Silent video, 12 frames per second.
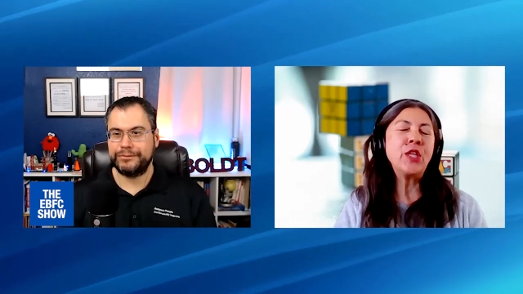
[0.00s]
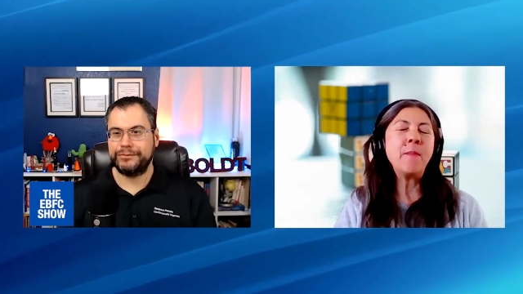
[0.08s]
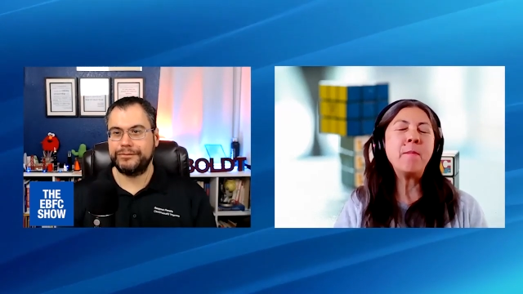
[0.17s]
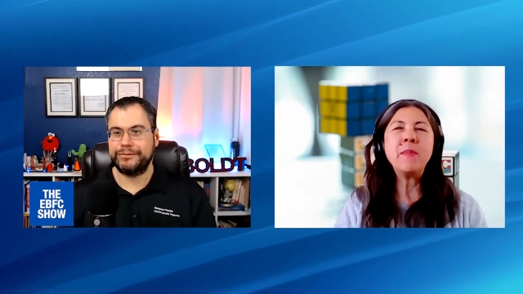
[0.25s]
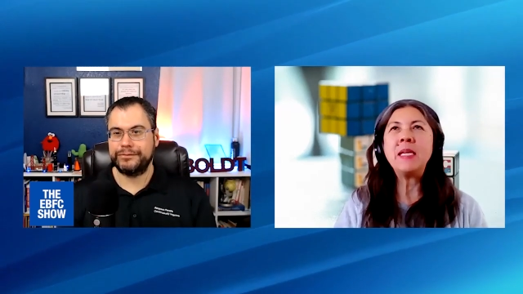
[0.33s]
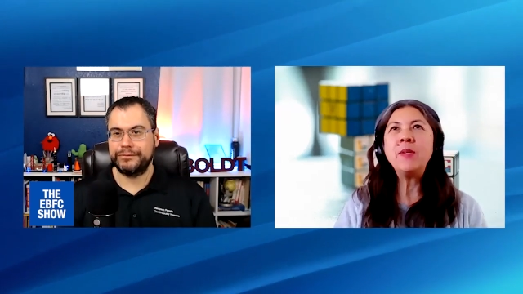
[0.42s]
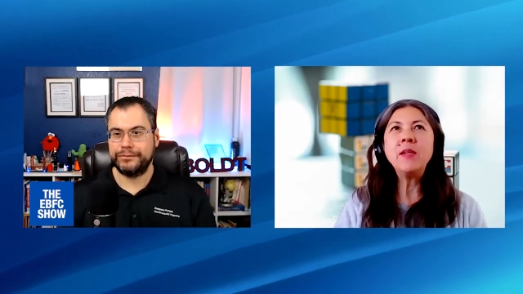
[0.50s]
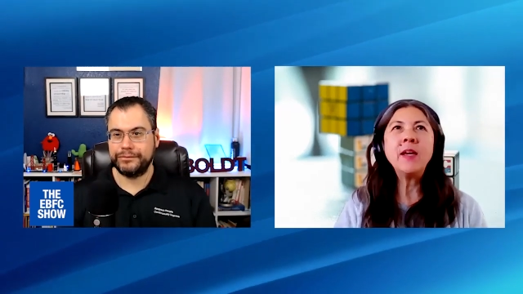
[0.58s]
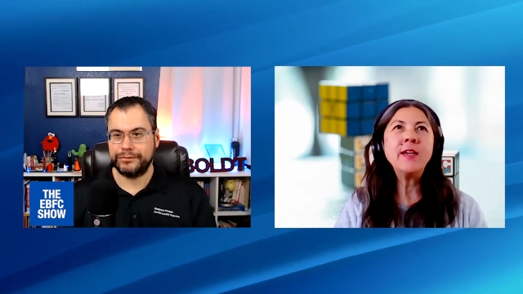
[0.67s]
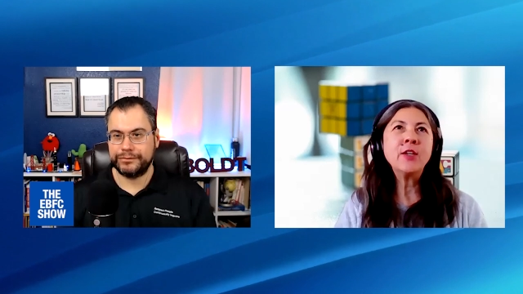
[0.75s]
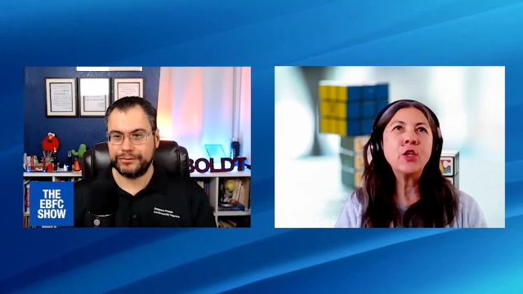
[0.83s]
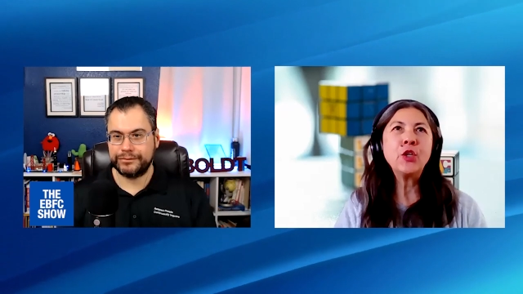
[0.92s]
Speaker 1: that maybe
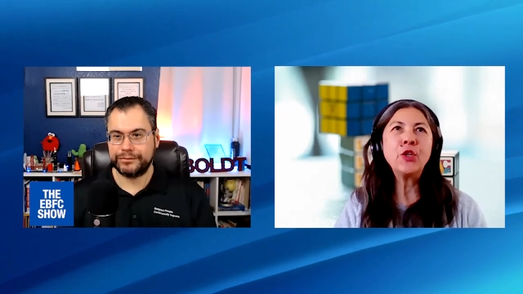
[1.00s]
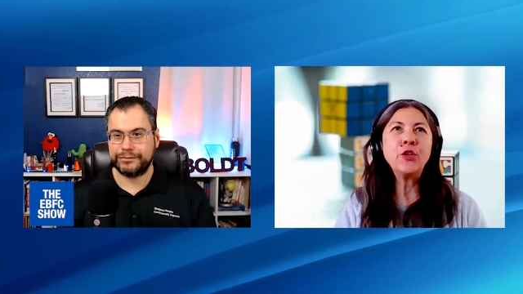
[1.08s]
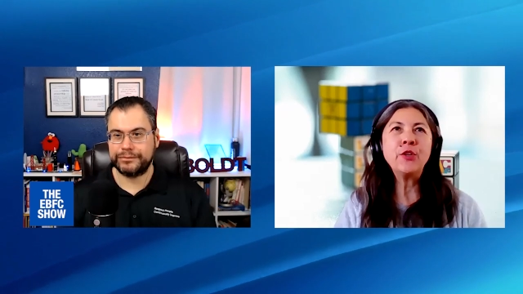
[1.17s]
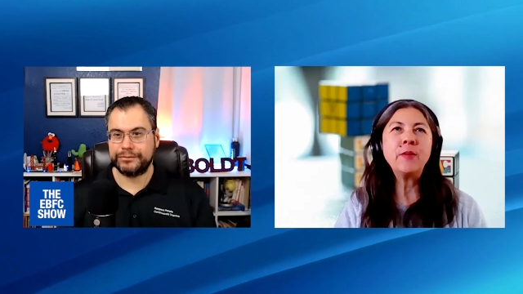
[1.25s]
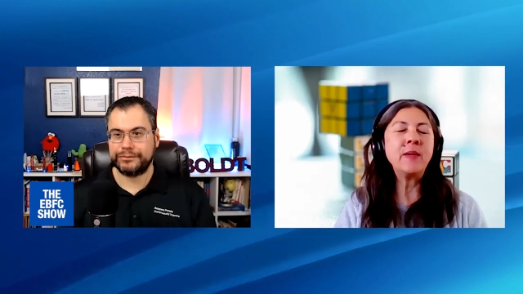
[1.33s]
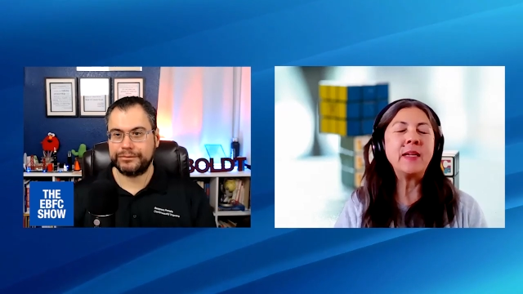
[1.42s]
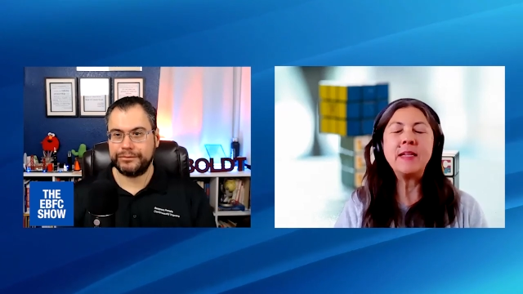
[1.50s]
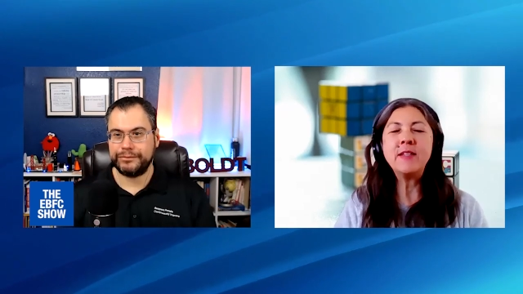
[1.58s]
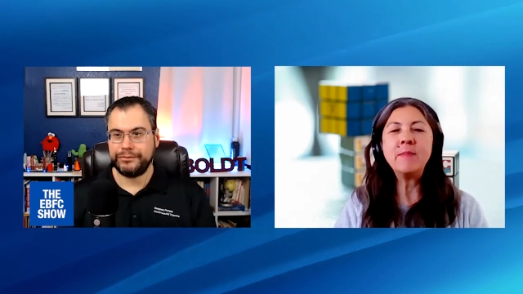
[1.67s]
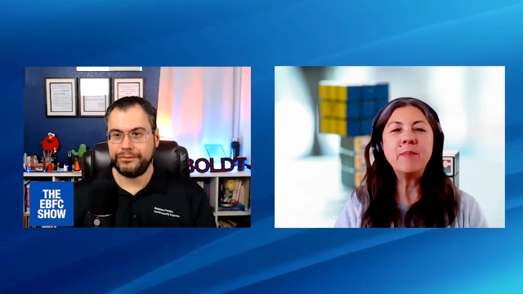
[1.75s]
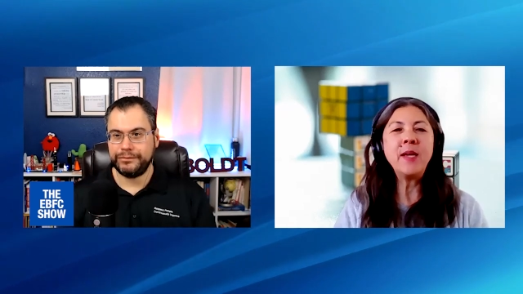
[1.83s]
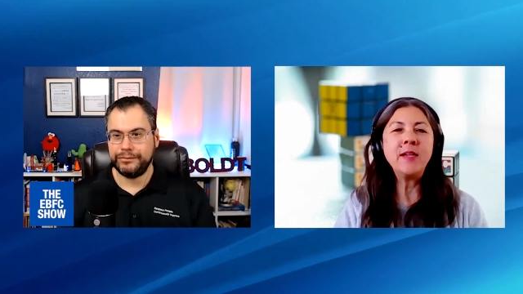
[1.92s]
I heard, but I
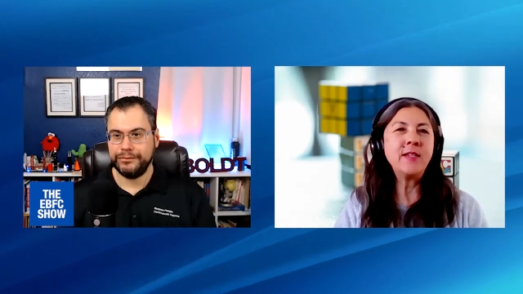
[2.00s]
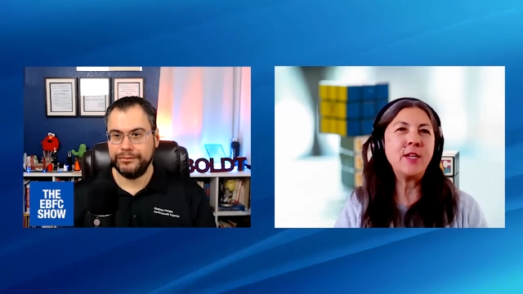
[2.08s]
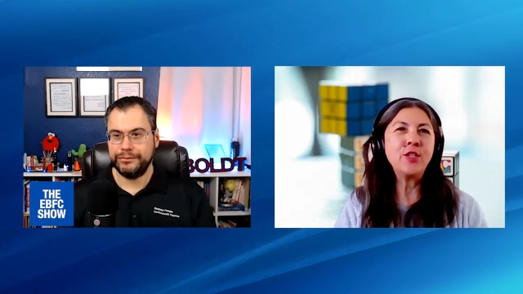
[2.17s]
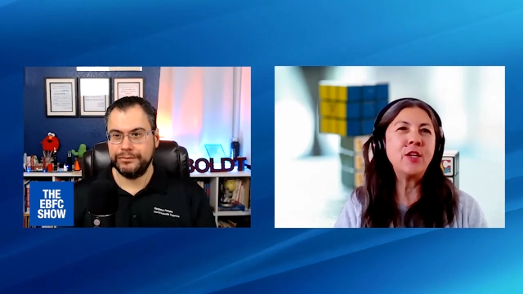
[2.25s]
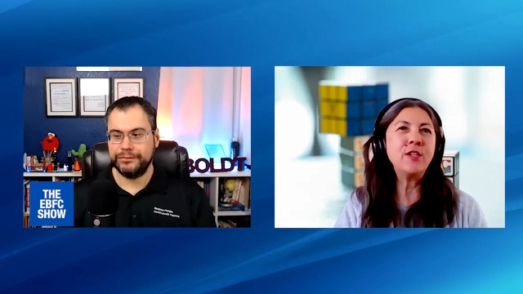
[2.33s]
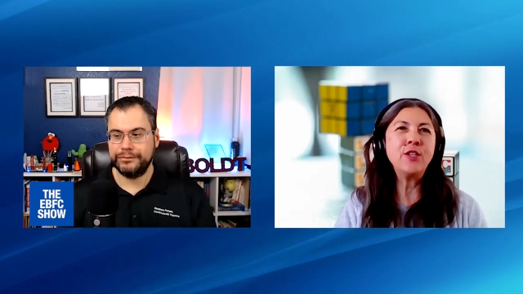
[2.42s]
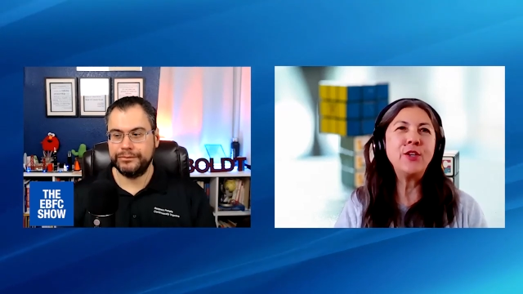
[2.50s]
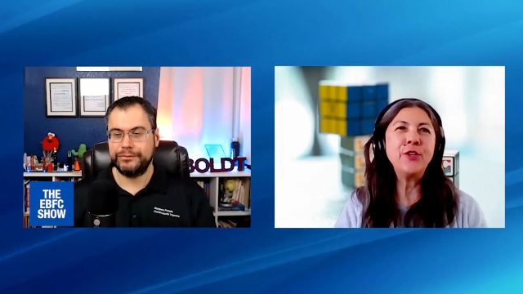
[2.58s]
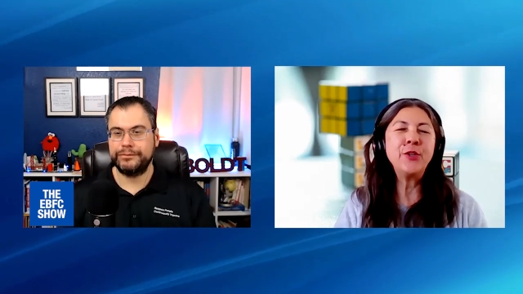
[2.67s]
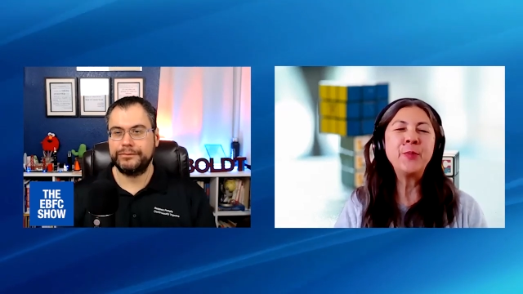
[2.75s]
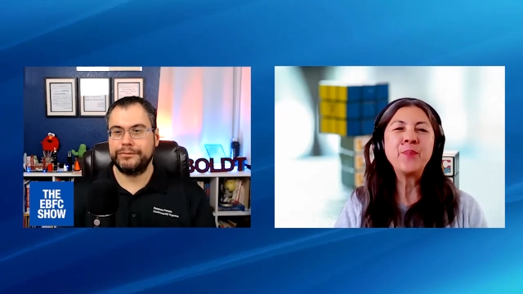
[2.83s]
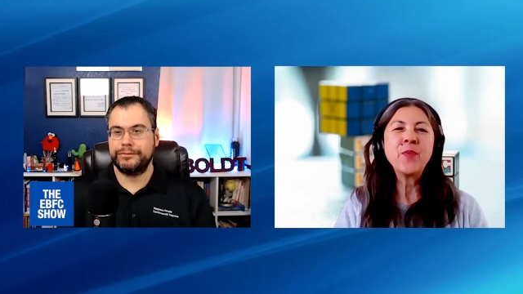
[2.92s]
didn't pay attention to.